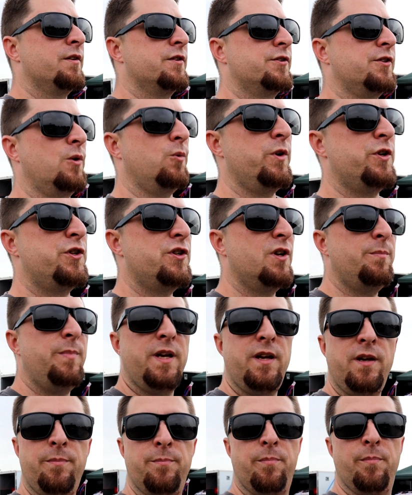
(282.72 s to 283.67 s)
So we should
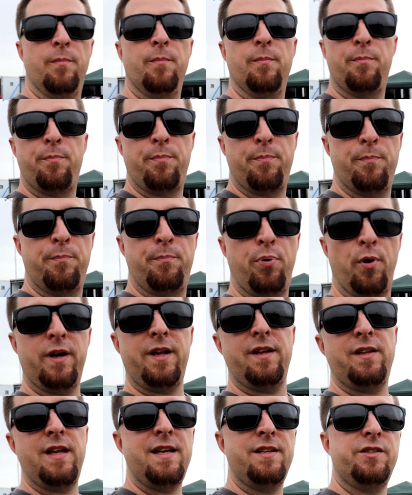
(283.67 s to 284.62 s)
be
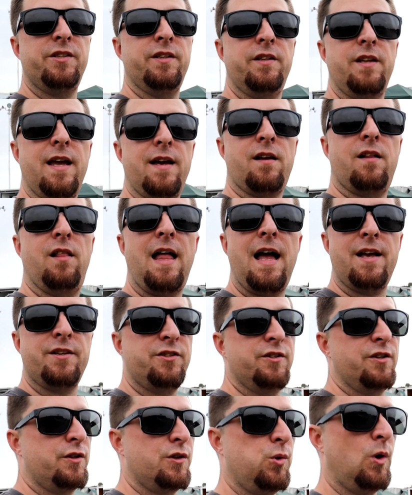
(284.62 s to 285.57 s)
pretty decent in that
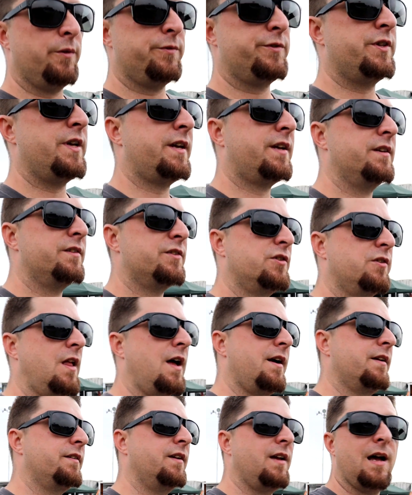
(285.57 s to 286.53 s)
class in the 12-second
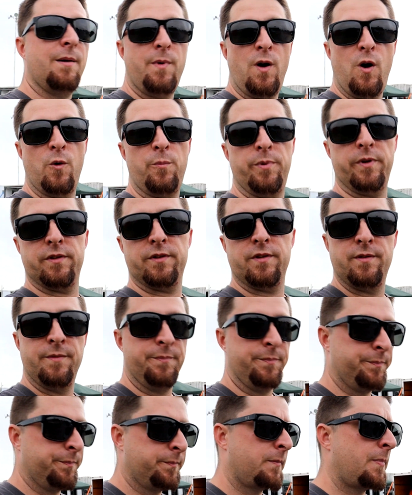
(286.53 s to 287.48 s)
slot, I'm hoping.
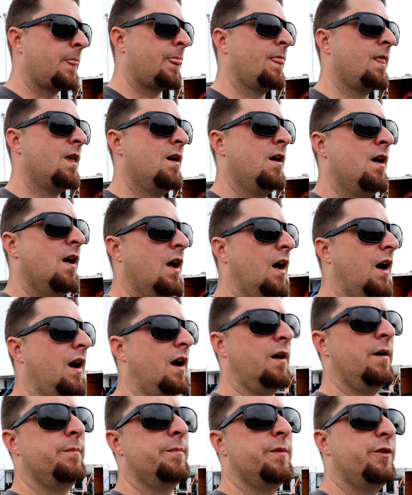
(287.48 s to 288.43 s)

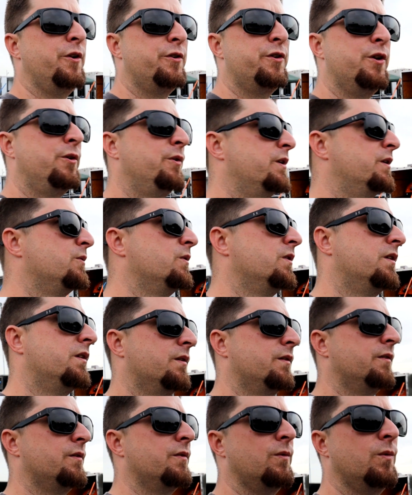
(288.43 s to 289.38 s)
They're doing
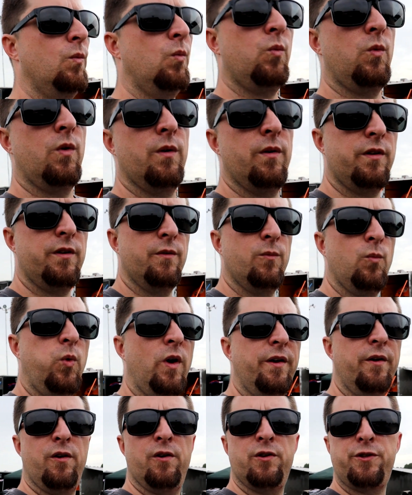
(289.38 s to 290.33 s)

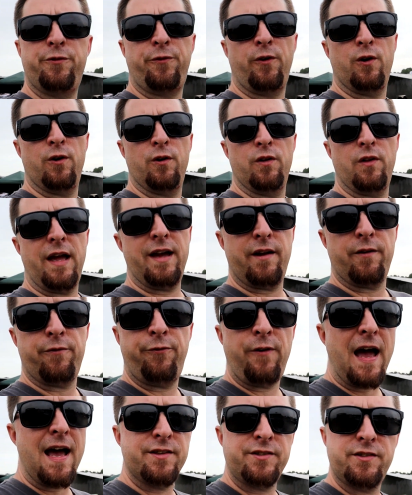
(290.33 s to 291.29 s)
winners for like
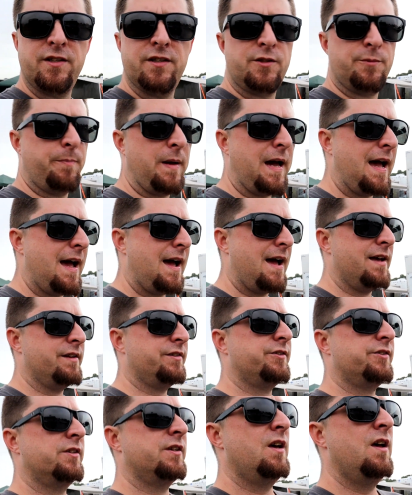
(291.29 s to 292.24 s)
fastest
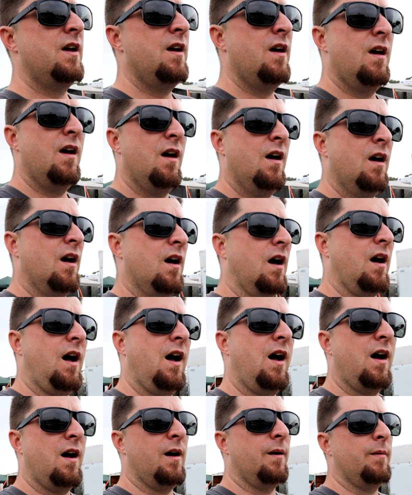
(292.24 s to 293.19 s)
pass,
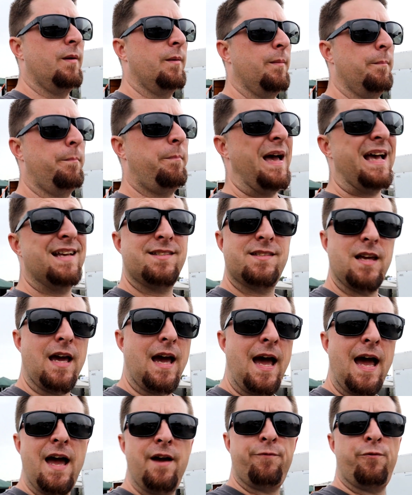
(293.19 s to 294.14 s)
best
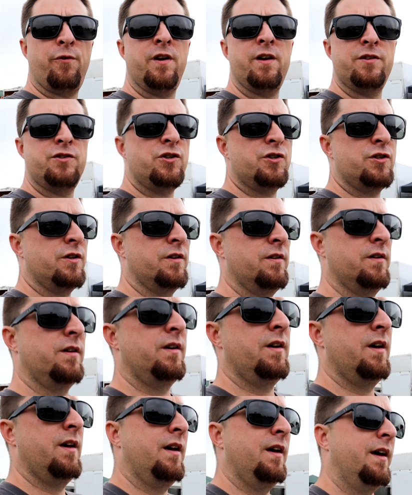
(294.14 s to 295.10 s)
average,
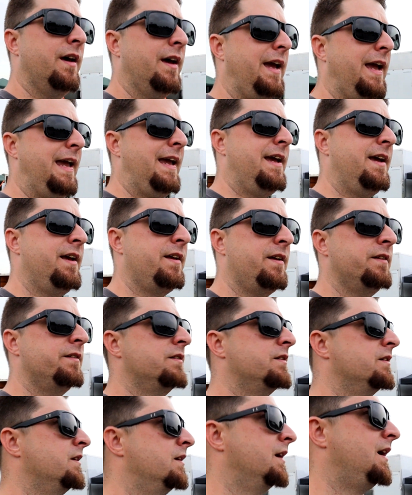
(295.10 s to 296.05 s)

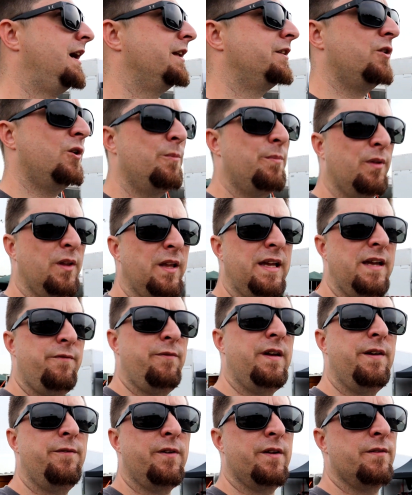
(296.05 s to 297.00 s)
and I do
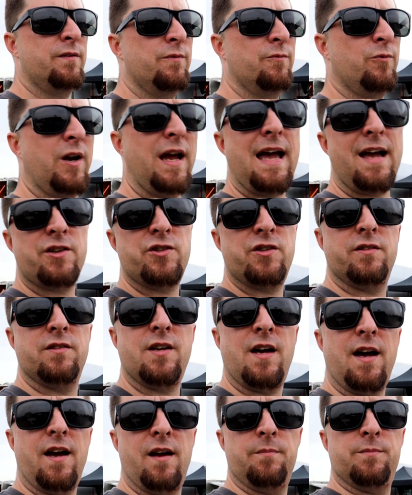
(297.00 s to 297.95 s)
believe even reaction
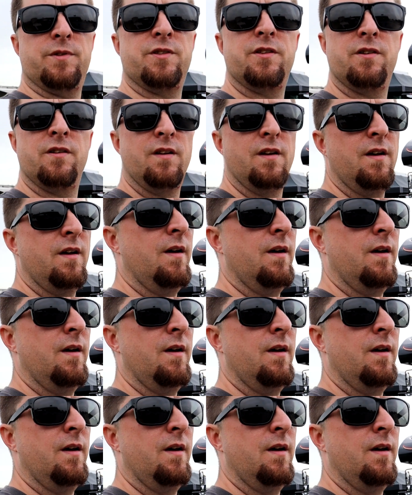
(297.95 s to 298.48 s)
times.